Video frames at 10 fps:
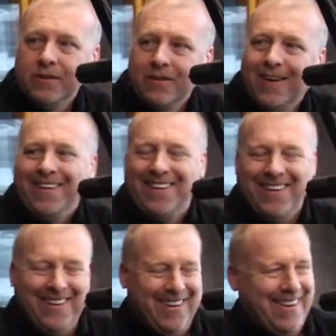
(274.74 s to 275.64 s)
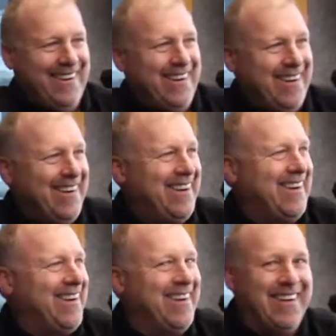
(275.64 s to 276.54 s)

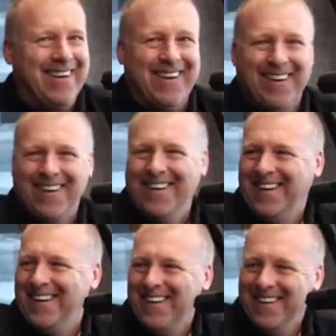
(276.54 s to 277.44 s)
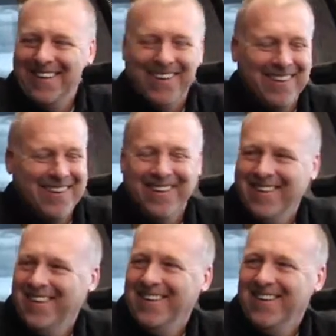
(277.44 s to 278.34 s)

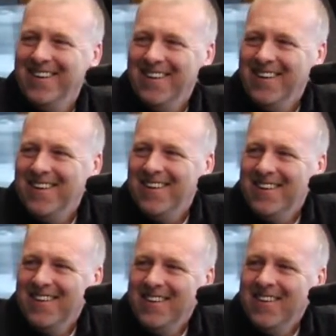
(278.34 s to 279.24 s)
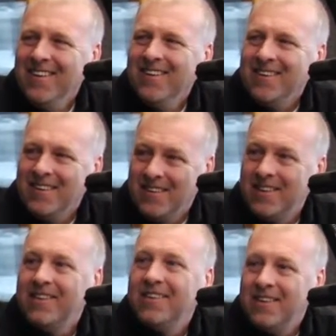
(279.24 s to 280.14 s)

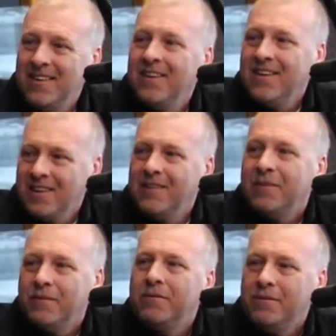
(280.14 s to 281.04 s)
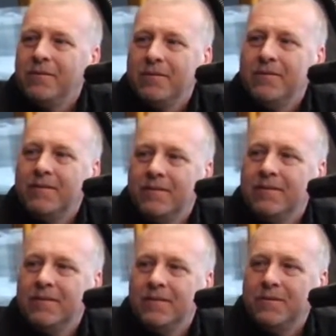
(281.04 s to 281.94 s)

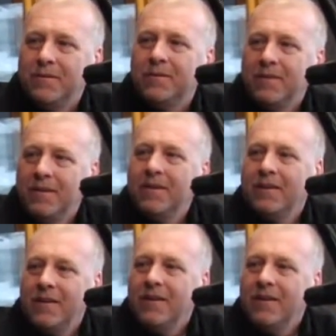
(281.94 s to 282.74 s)
[no speech]